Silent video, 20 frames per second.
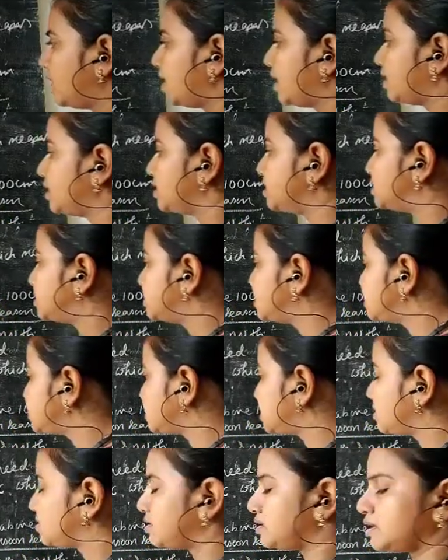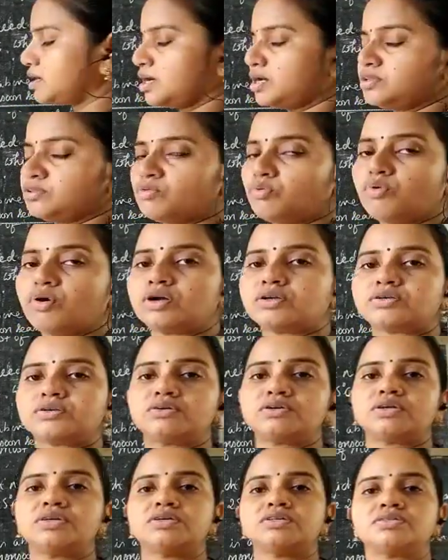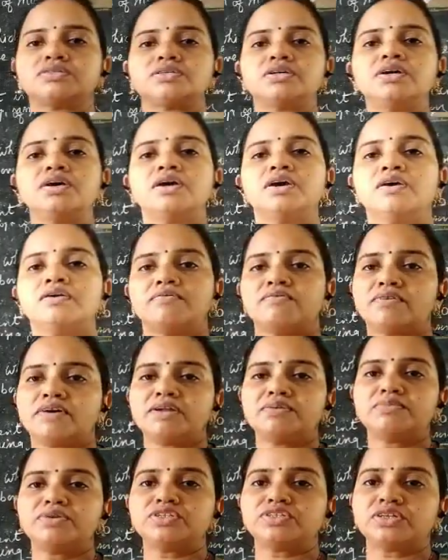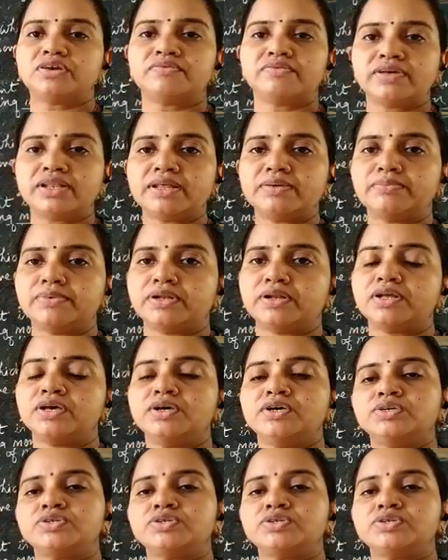and in this area the water is very much available,